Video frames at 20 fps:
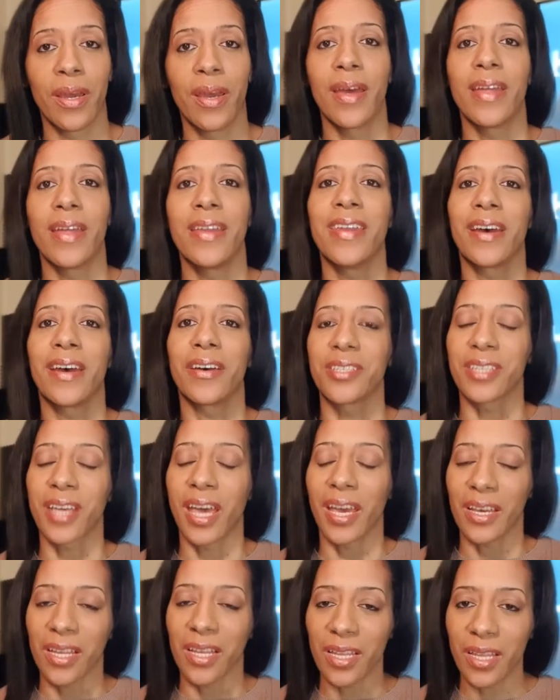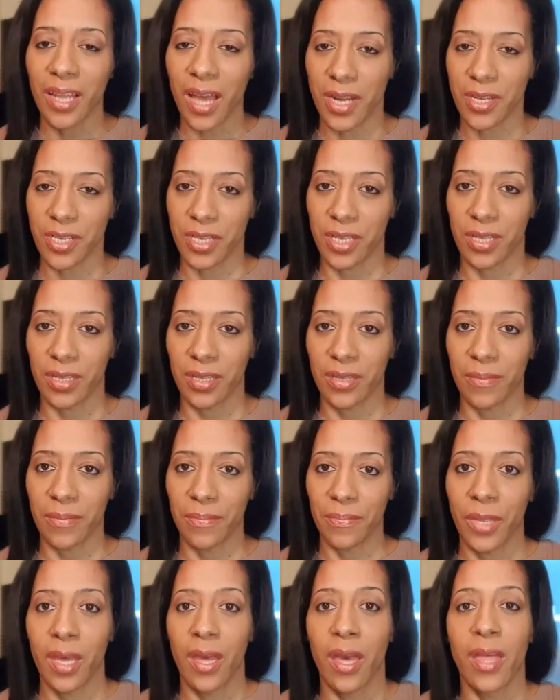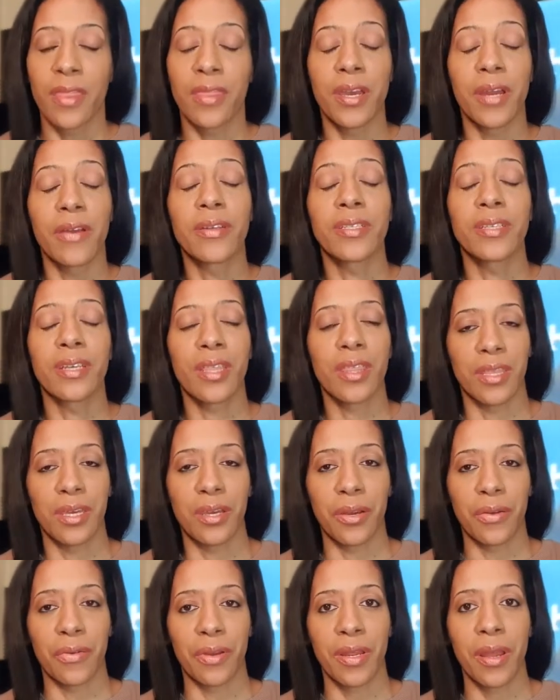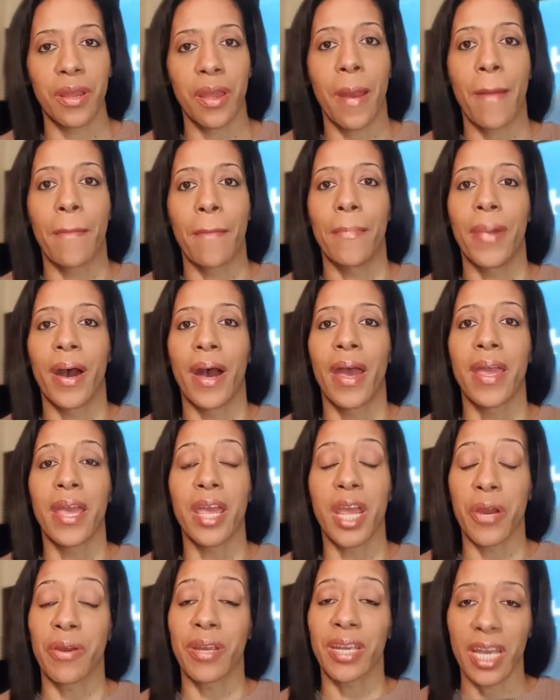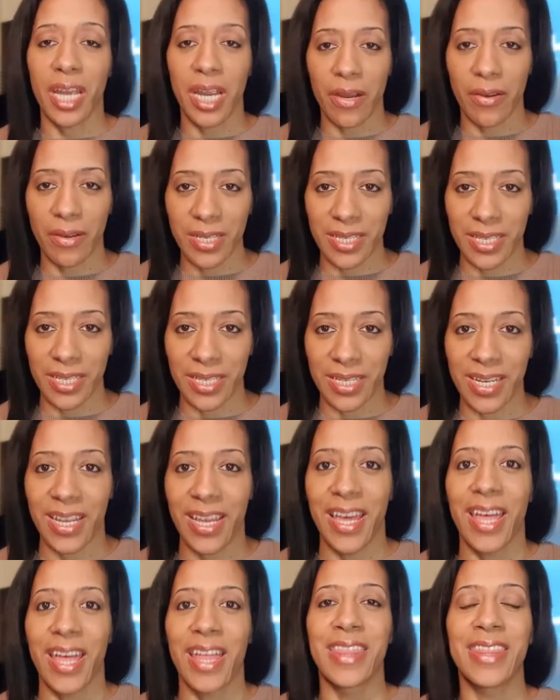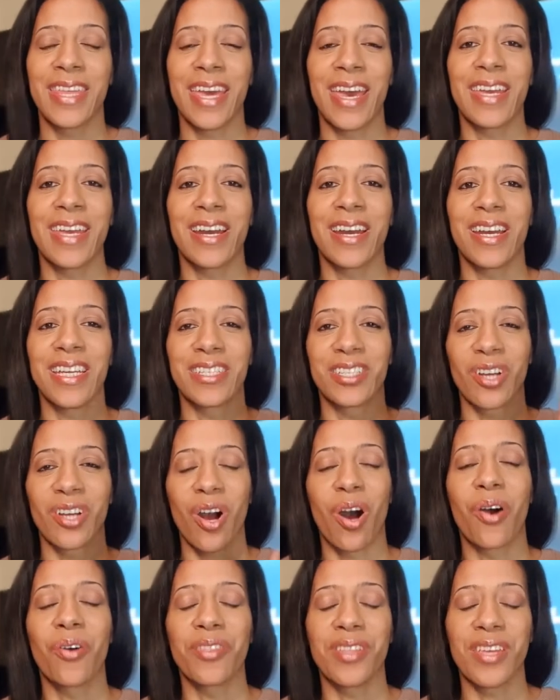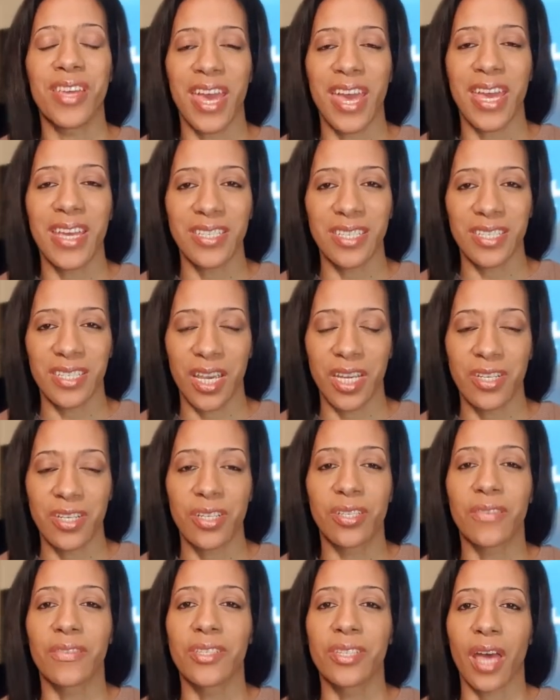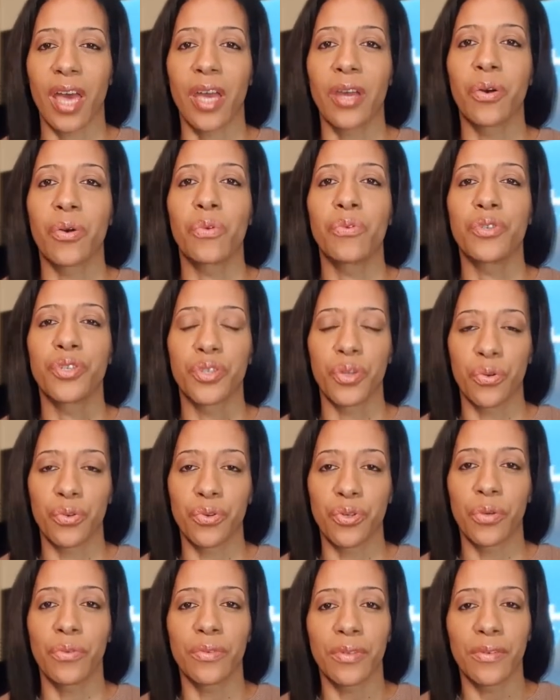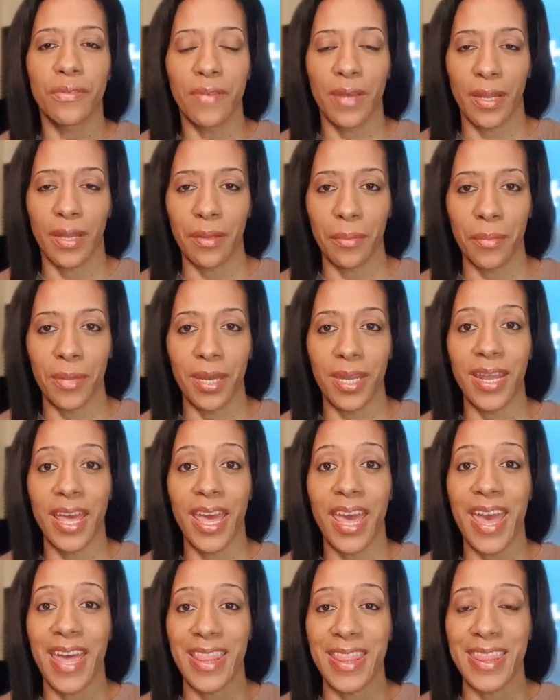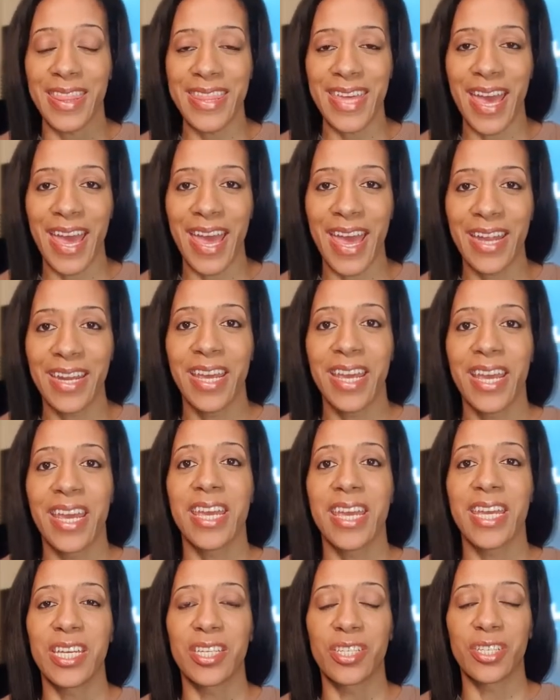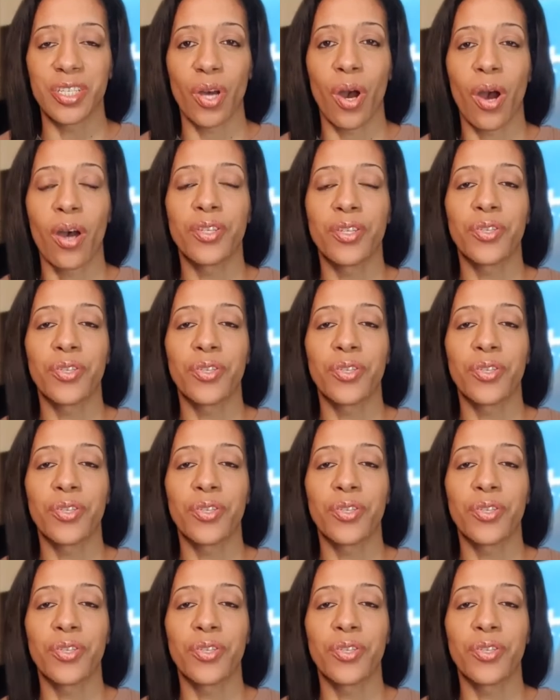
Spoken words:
Now, psychologically, there is a theory by Erik Erikson that is called the 8 stages of psychosocial development, and that is thought to